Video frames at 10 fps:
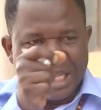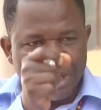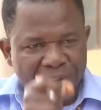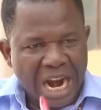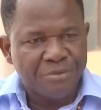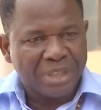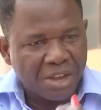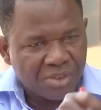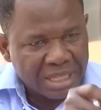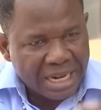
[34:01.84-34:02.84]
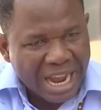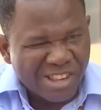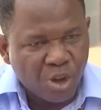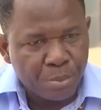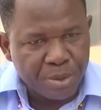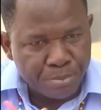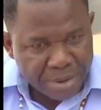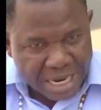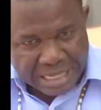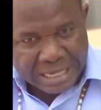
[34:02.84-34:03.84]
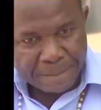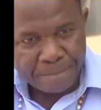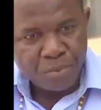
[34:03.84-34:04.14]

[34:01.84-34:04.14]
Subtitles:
35,000 naira has not been paid.